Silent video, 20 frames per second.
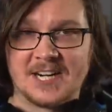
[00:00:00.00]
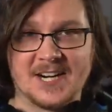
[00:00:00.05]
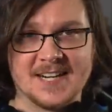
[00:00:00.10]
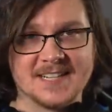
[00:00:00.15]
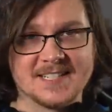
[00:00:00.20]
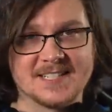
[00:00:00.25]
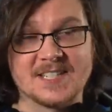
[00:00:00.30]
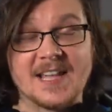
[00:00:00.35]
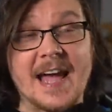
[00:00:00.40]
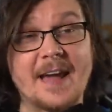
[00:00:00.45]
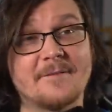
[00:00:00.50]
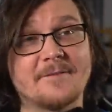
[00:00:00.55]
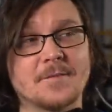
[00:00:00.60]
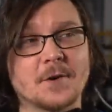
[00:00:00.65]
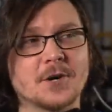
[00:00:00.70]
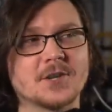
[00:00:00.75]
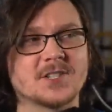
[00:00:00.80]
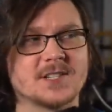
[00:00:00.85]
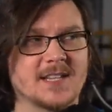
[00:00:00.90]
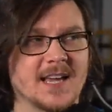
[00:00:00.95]
honest, that
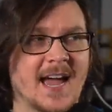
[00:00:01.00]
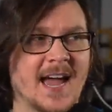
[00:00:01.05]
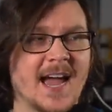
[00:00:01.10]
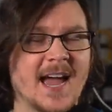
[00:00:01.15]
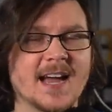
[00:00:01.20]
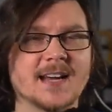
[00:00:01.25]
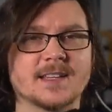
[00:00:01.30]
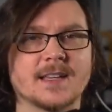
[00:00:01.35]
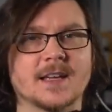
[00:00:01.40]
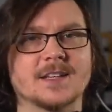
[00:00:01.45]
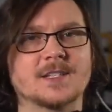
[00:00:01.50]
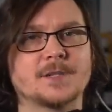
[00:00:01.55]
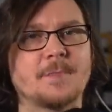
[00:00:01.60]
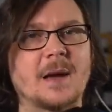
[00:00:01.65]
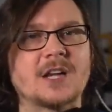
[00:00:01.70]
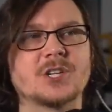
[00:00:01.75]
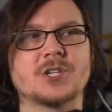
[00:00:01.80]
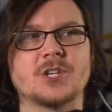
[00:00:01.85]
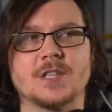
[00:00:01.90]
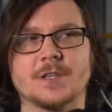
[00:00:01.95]
first act,
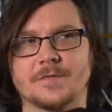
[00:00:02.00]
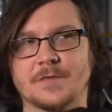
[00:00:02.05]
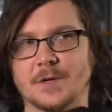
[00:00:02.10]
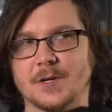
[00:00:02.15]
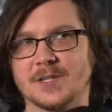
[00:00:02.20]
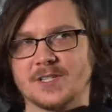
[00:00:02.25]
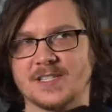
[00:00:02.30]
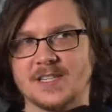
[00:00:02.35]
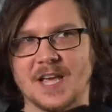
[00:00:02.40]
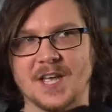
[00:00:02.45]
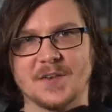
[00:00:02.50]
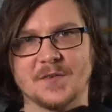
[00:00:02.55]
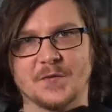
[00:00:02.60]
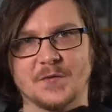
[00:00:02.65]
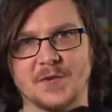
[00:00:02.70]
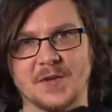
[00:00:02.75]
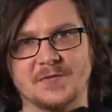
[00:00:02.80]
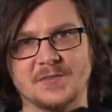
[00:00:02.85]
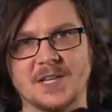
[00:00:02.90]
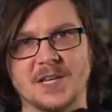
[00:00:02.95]
especially the first 10 to
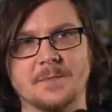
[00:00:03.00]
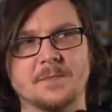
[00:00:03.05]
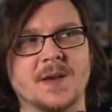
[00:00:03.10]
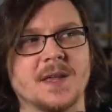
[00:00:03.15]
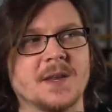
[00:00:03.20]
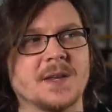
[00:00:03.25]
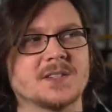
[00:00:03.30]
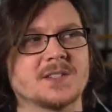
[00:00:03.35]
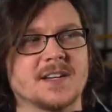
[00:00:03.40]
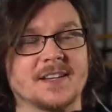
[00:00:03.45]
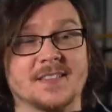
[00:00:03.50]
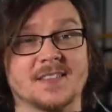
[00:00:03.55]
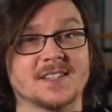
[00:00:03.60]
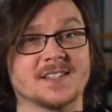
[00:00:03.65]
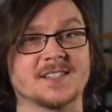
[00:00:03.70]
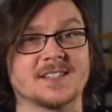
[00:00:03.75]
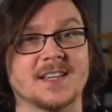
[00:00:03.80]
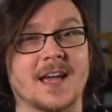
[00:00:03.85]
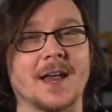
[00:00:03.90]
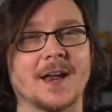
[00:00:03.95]
15 minutes, like, the
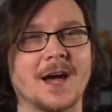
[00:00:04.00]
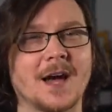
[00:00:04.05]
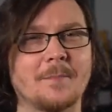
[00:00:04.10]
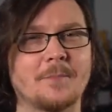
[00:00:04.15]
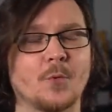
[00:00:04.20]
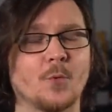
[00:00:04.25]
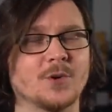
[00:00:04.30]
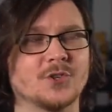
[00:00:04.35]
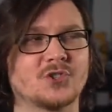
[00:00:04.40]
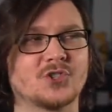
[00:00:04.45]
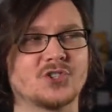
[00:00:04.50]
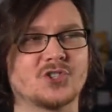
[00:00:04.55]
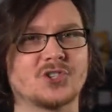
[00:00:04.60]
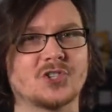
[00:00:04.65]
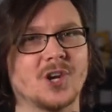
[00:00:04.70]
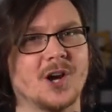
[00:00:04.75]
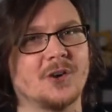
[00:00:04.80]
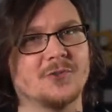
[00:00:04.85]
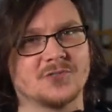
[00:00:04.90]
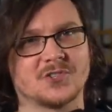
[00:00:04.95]
setup was
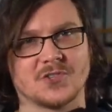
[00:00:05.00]
so